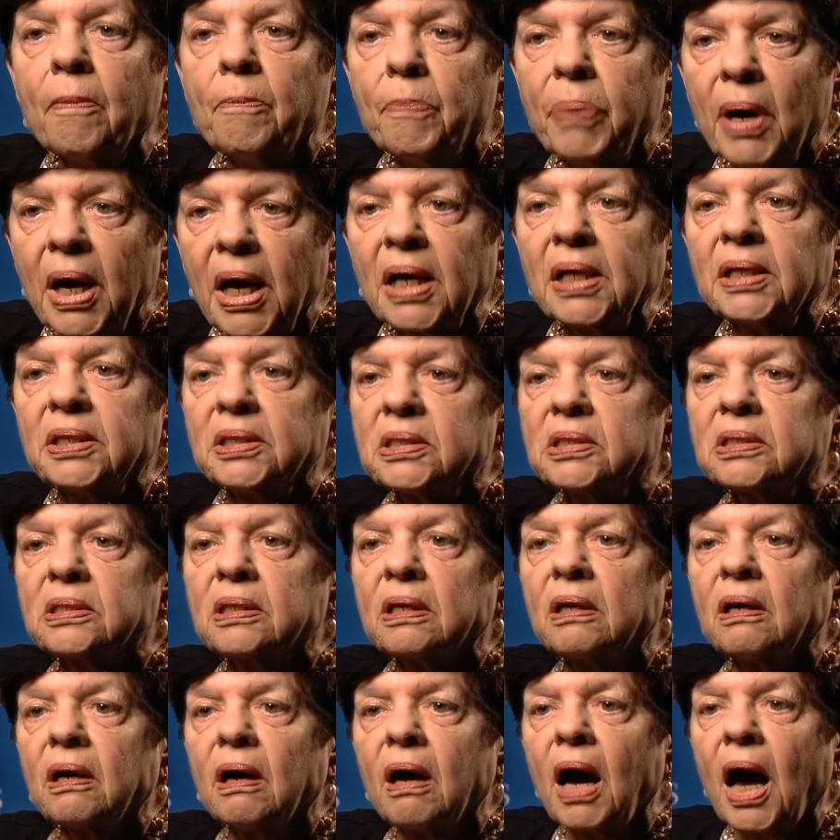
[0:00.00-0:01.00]
But
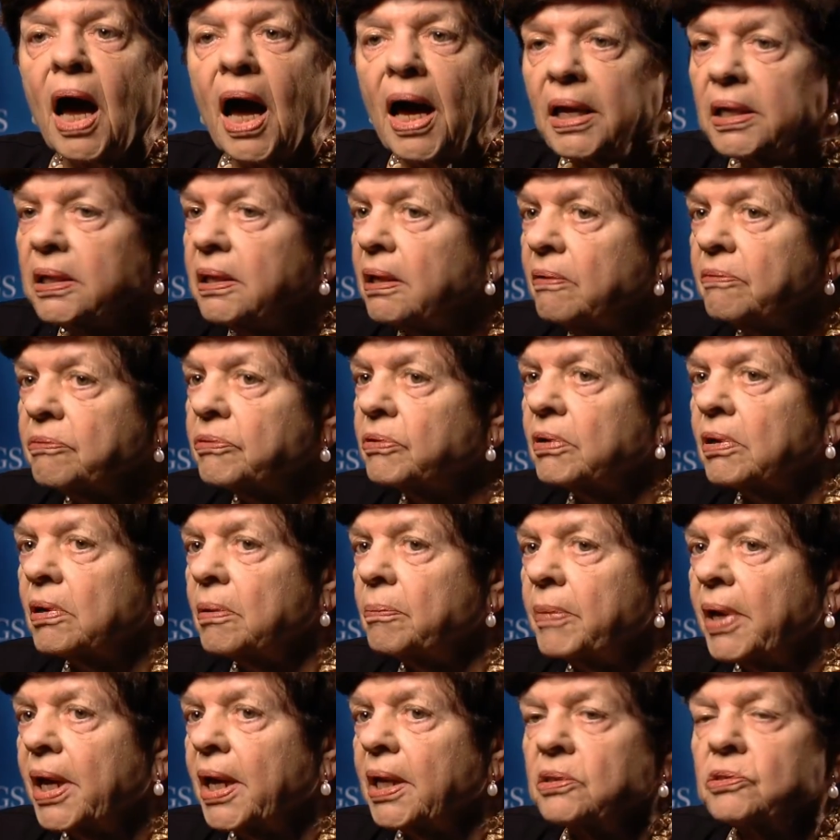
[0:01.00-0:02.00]
I never
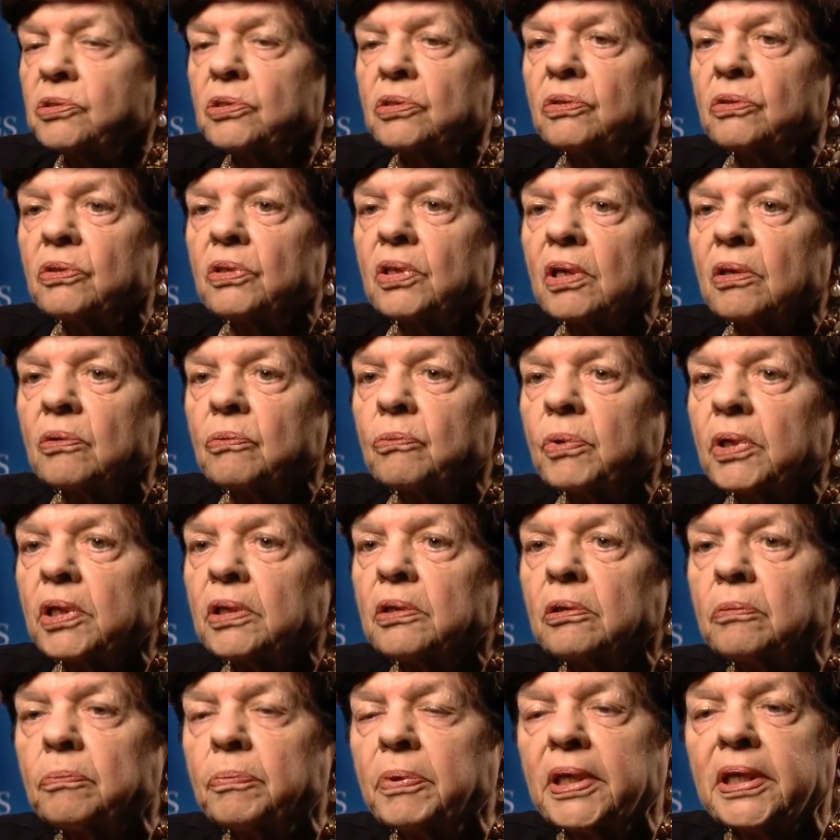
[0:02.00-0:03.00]
imagined that we
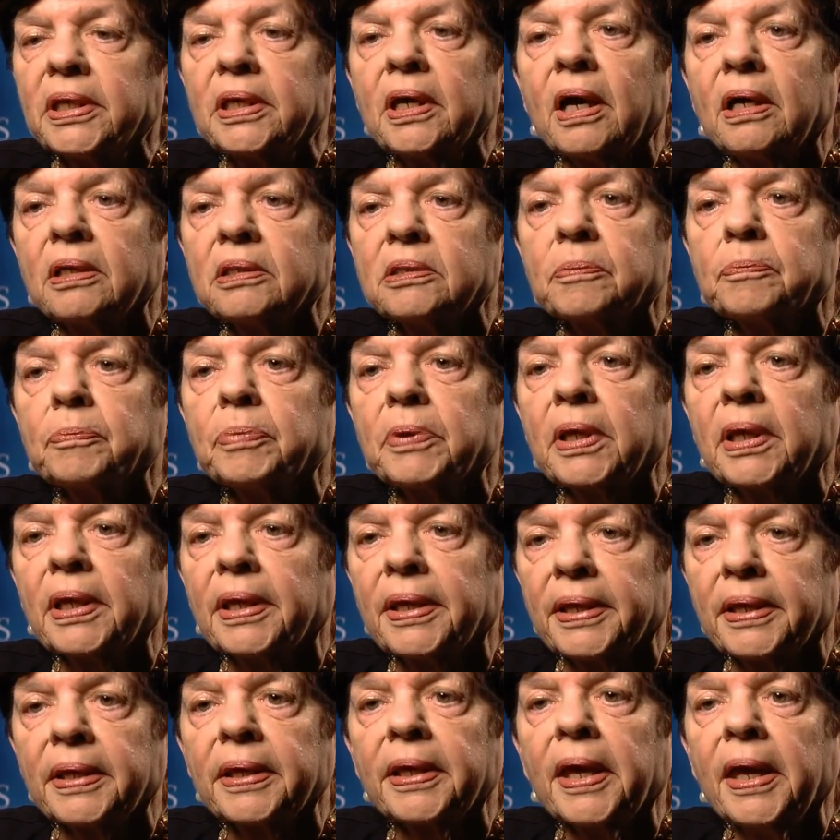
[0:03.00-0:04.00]
could be
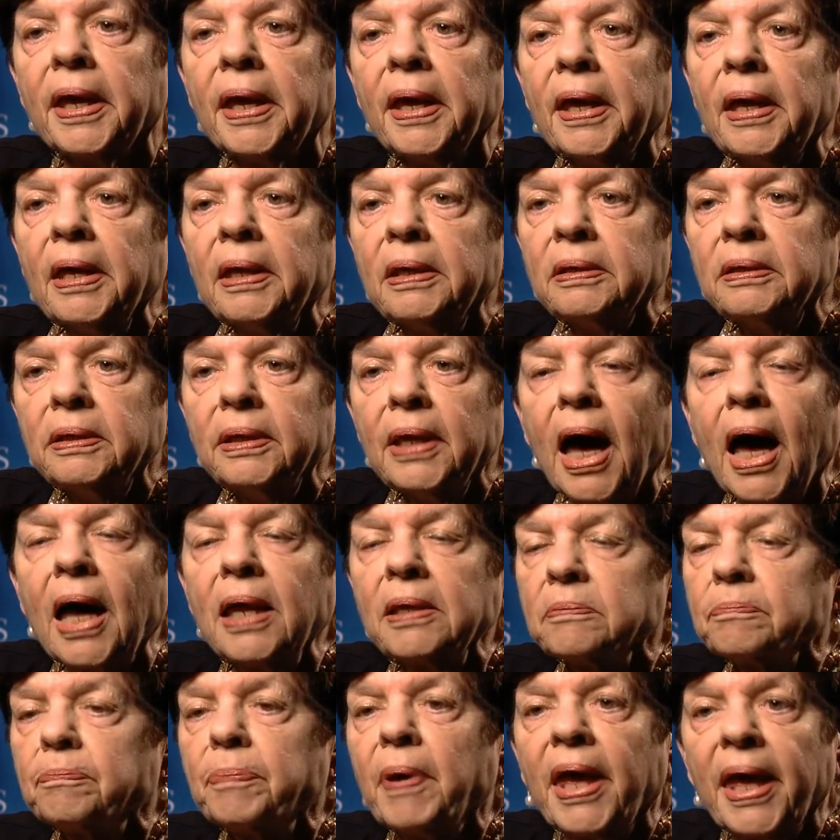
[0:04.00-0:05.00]
contemplating
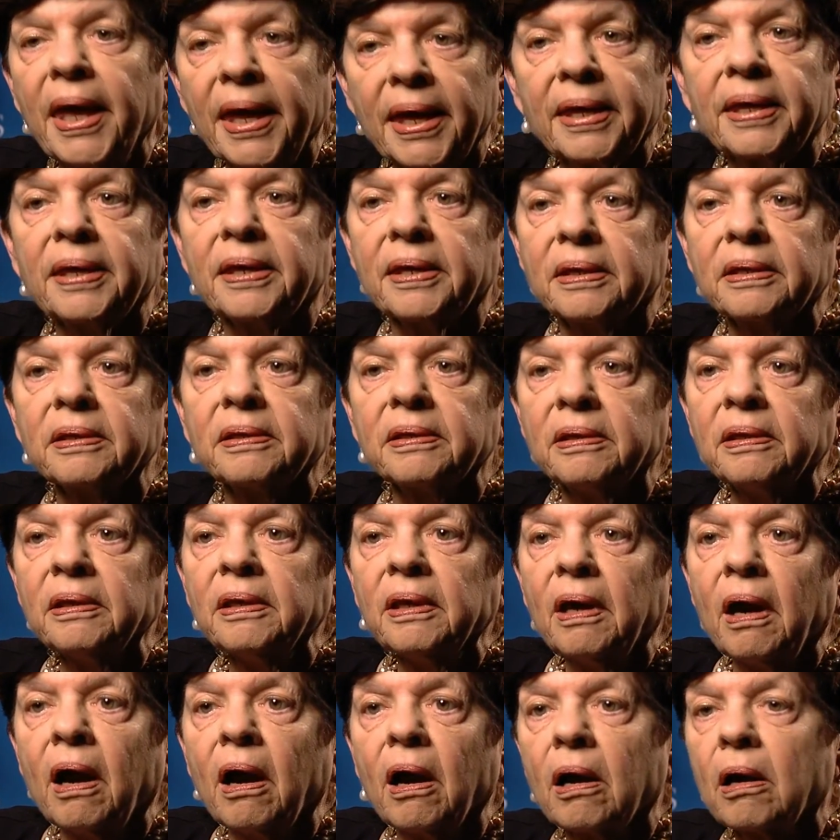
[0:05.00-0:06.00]
not paying
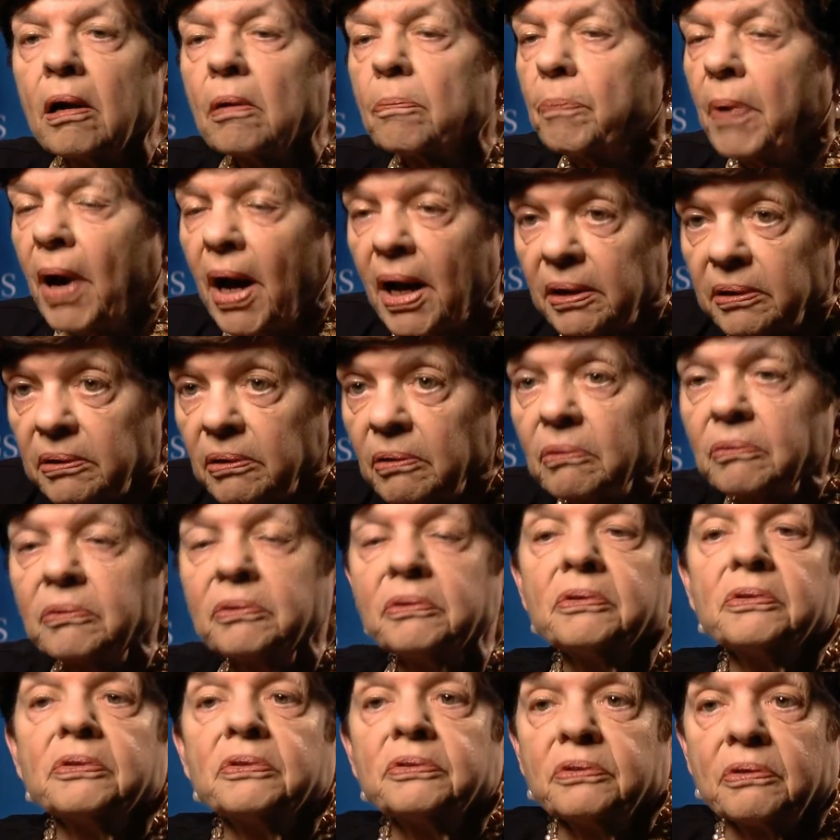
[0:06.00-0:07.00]
our
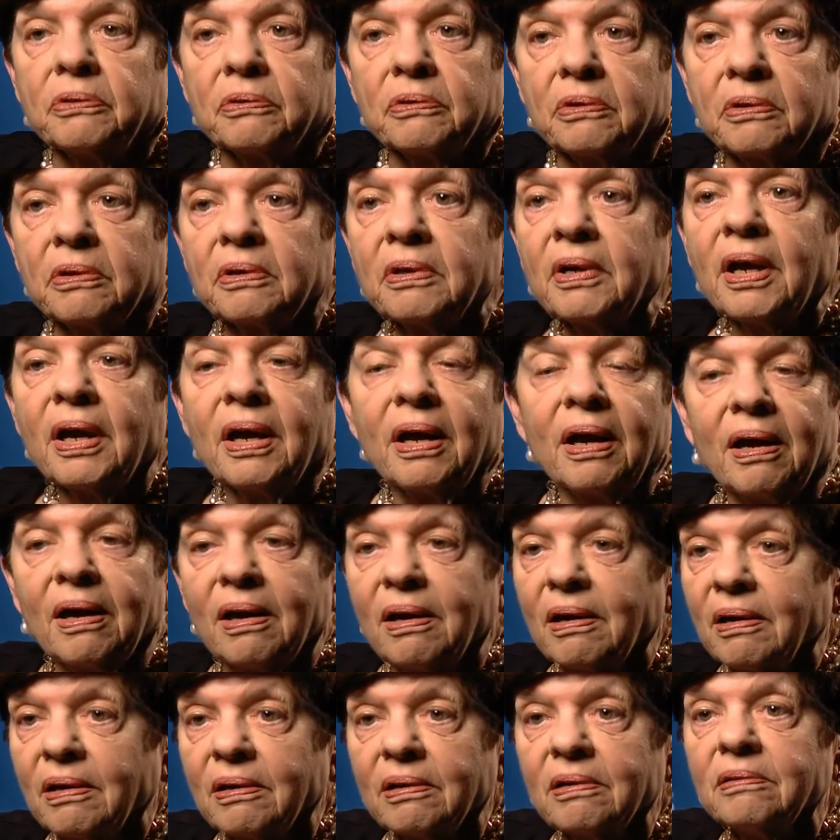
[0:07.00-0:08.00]
bondholders or
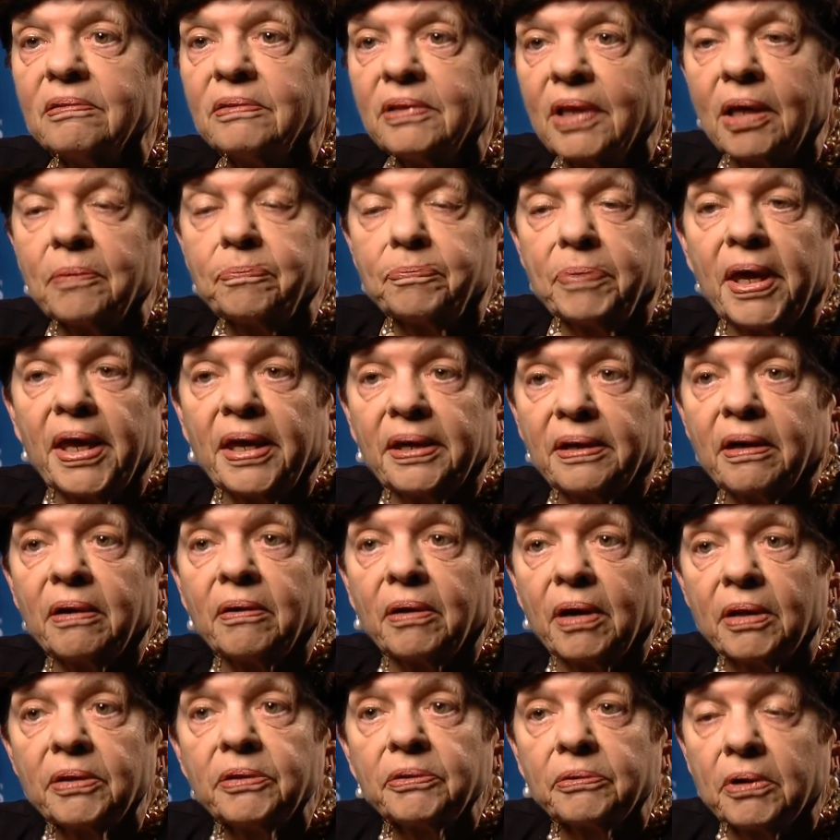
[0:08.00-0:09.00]
not paying
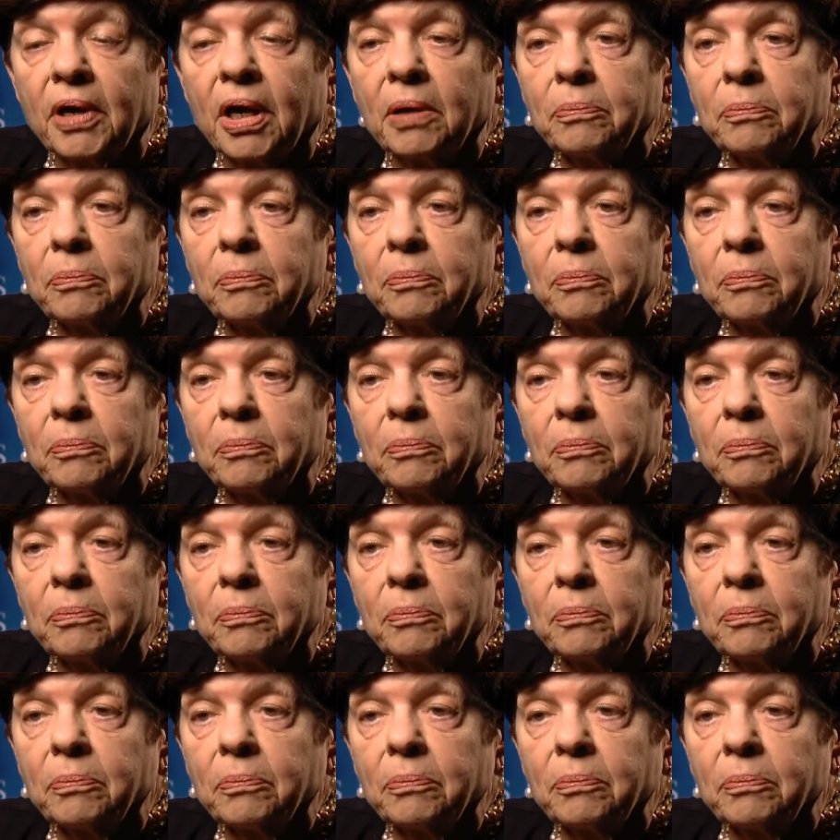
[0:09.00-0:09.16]
our other